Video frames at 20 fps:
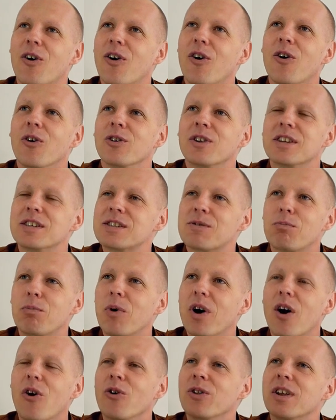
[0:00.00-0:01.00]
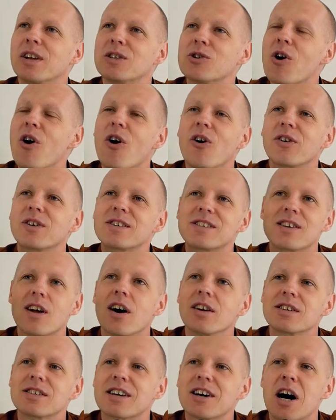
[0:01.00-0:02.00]
Or this, or the talk
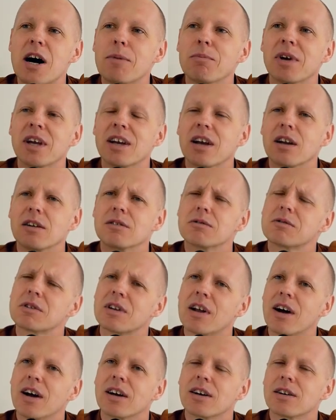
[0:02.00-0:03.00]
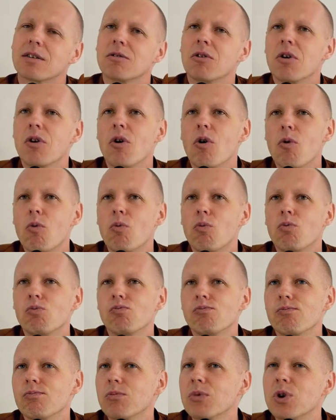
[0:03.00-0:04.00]
starts coming and you're like,
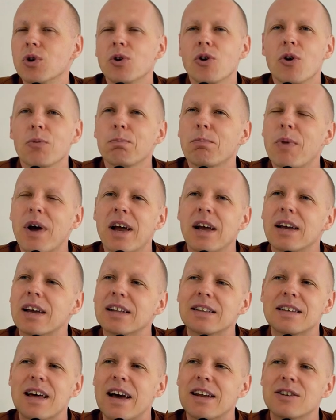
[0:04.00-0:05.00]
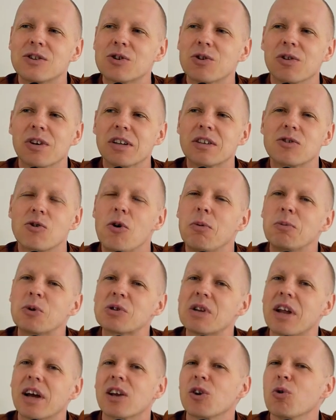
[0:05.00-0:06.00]
you're not paying attention. It's
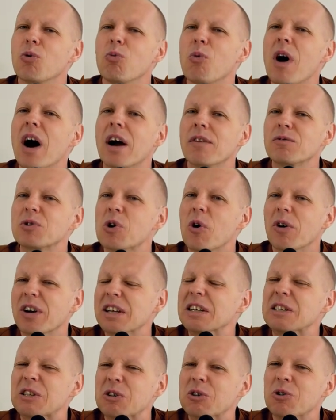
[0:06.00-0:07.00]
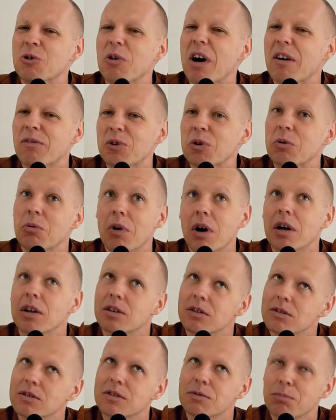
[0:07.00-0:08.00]
almost like your wife talking to you after a while.
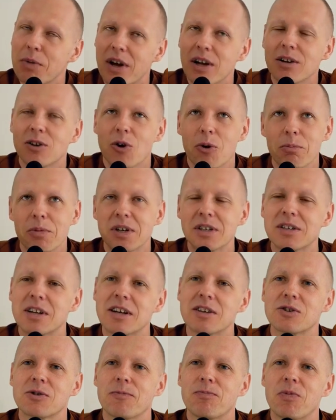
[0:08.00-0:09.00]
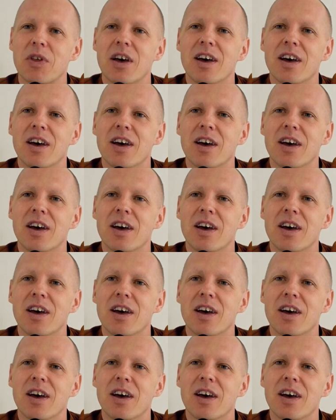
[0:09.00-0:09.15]
You just pay, don't pay attention.